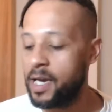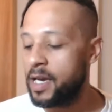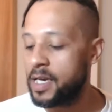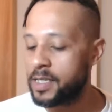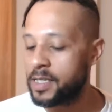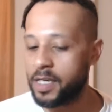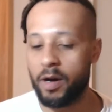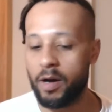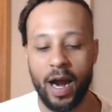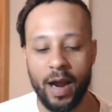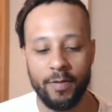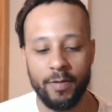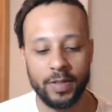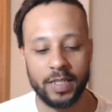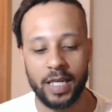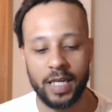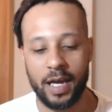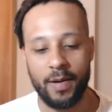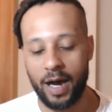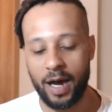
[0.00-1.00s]
So I
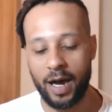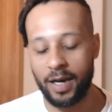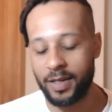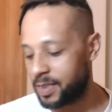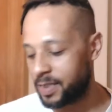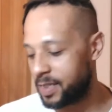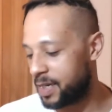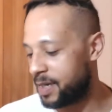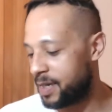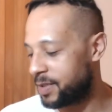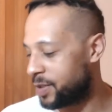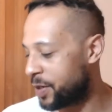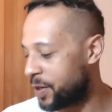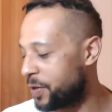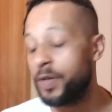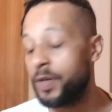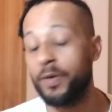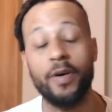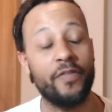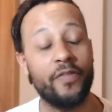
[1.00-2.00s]
was asked to
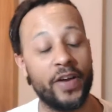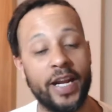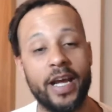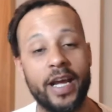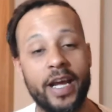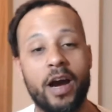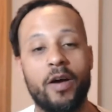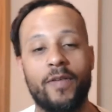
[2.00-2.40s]
do a video